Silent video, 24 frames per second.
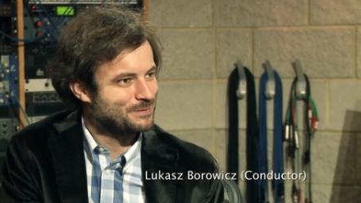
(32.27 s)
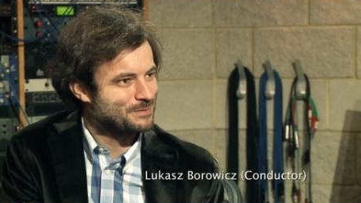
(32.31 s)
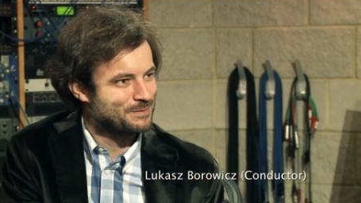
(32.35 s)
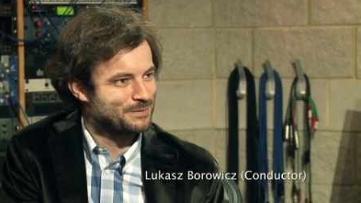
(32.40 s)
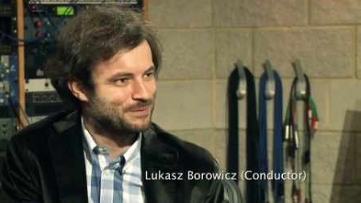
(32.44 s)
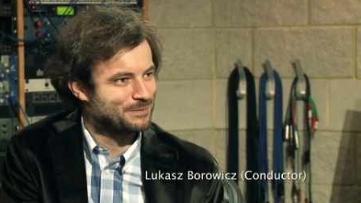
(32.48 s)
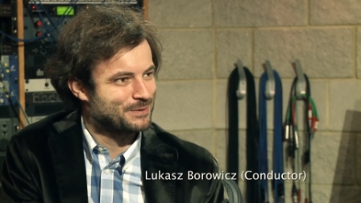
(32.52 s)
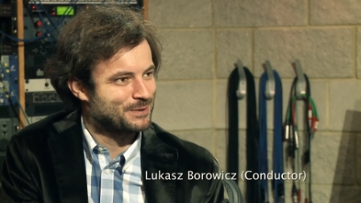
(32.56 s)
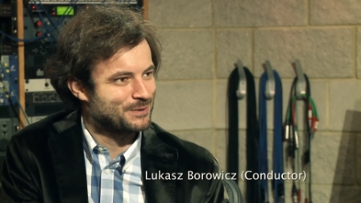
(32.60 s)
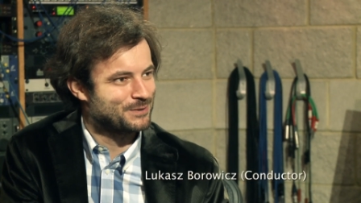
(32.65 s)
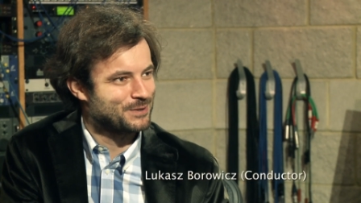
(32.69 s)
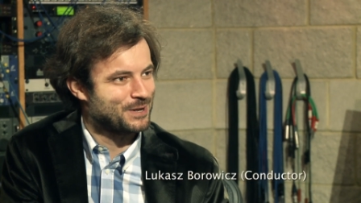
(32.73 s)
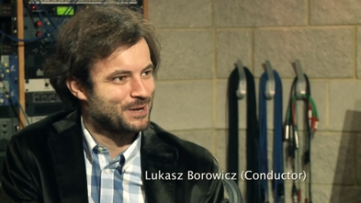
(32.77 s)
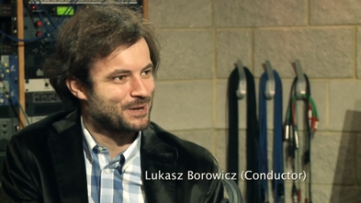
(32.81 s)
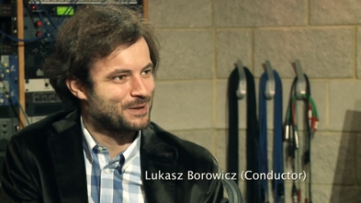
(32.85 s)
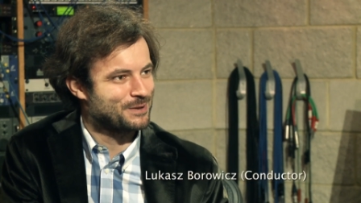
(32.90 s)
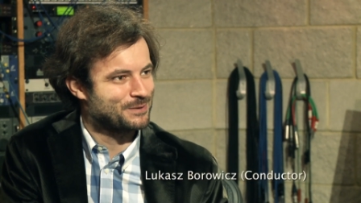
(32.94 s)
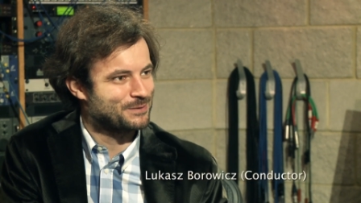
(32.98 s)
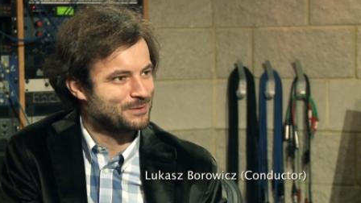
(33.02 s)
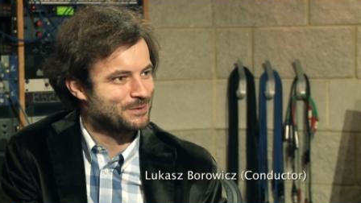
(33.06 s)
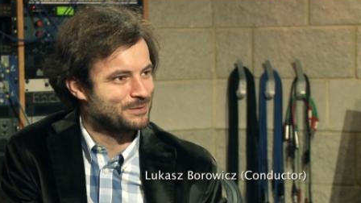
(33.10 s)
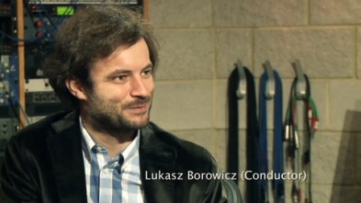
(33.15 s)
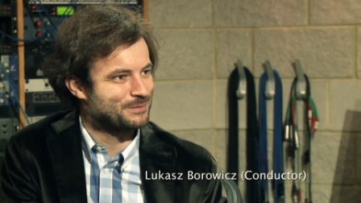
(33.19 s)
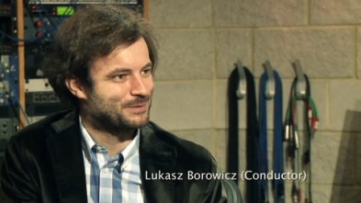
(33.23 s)
with the
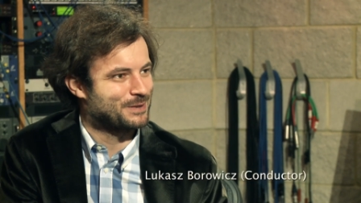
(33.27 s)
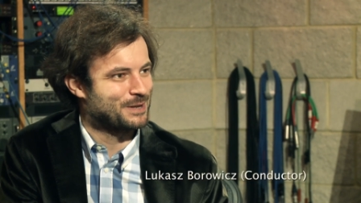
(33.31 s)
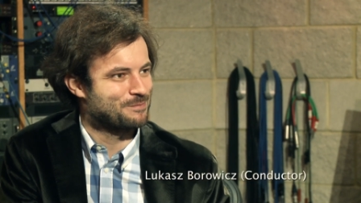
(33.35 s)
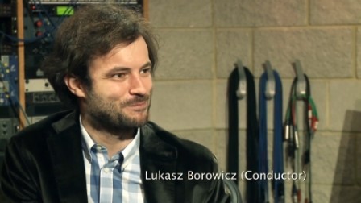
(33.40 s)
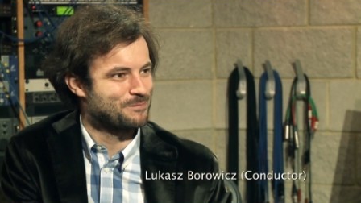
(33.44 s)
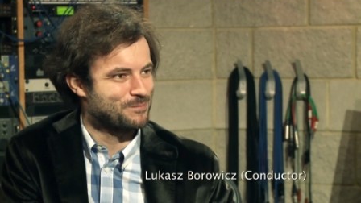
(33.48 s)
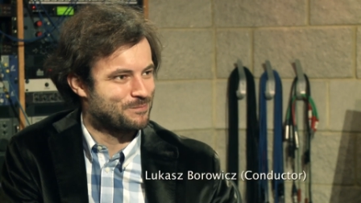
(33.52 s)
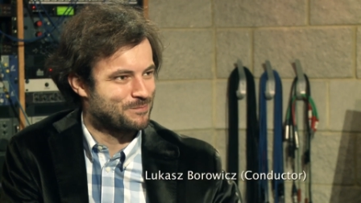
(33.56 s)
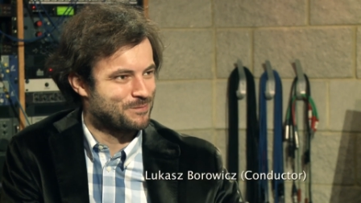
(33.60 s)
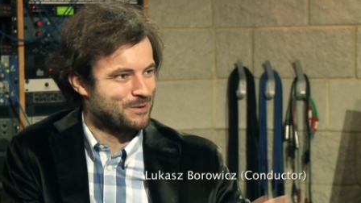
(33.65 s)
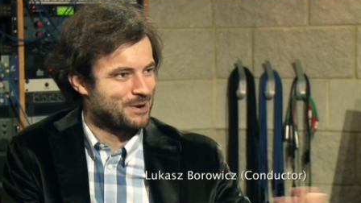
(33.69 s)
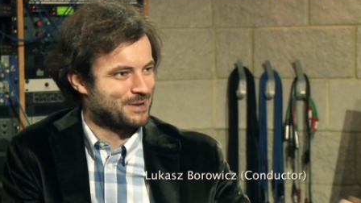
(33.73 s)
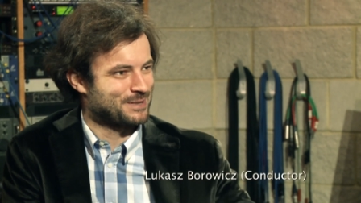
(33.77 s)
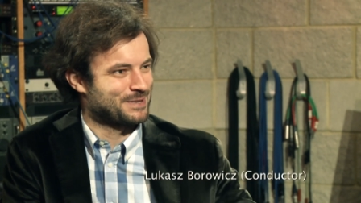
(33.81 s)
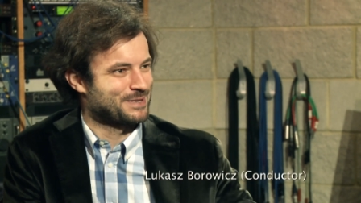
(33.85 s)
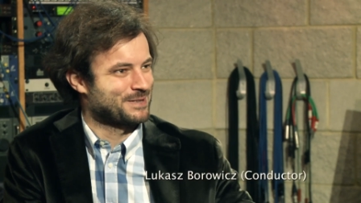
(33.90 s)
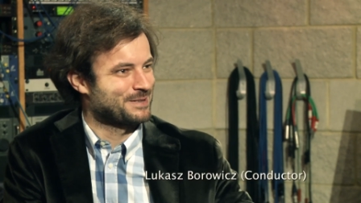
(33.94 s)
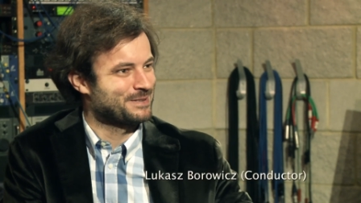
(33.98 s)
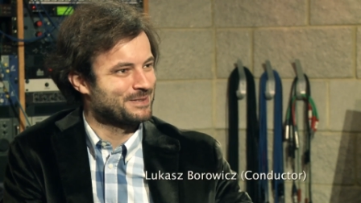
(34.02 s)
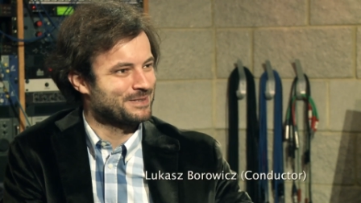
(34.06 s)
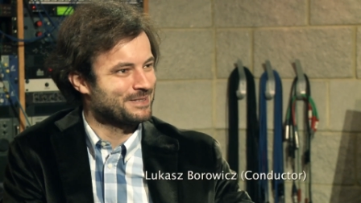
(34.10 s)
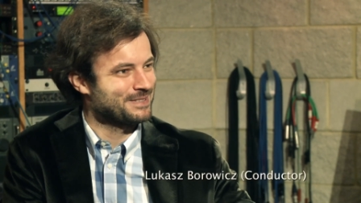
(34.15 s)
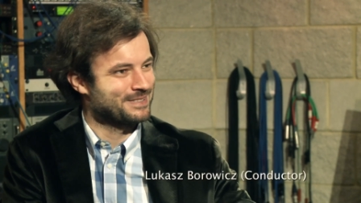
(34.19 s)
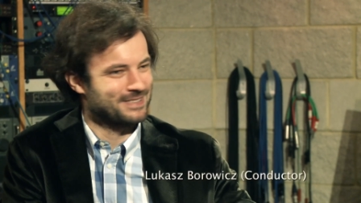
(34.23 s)
giant of the
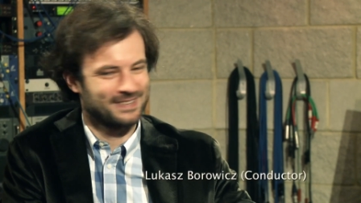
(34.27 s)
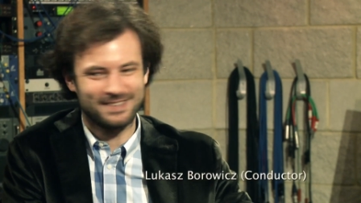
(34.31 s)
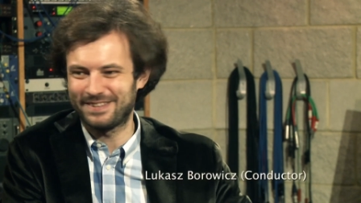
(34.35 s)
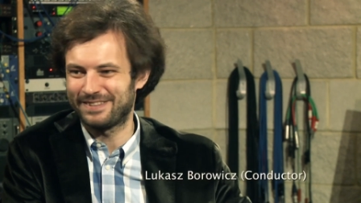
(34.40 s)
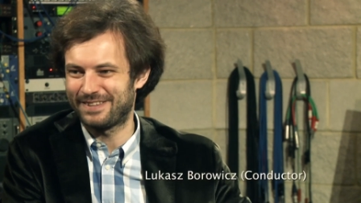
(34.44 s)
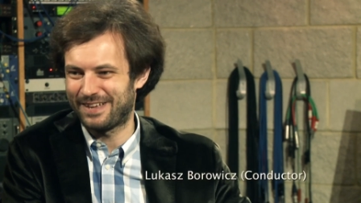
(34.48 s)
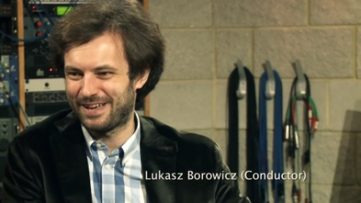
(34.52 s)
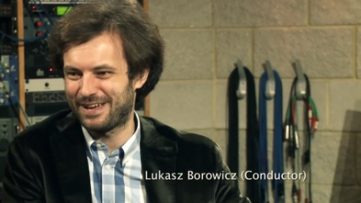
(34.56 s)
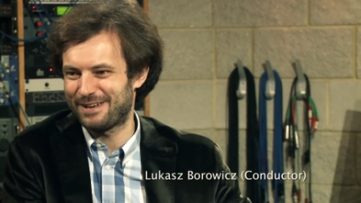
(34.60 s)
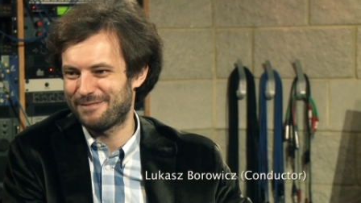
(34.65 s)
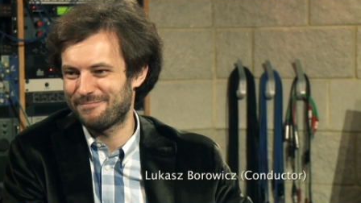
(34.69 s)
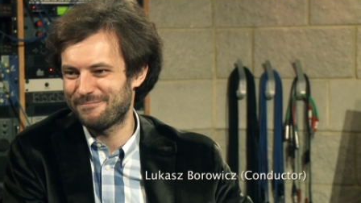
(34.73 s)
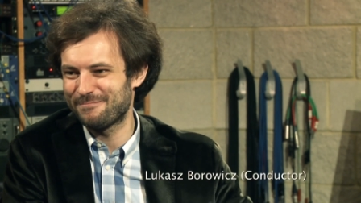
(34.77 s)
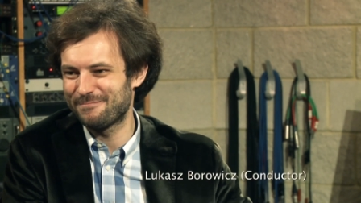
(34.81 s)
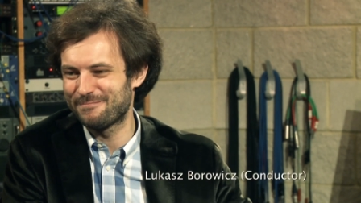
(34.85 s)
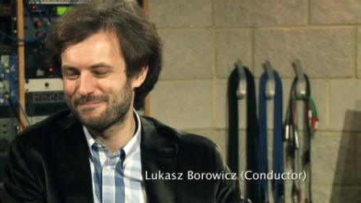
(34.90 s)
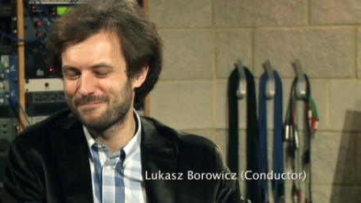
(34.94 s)
present time.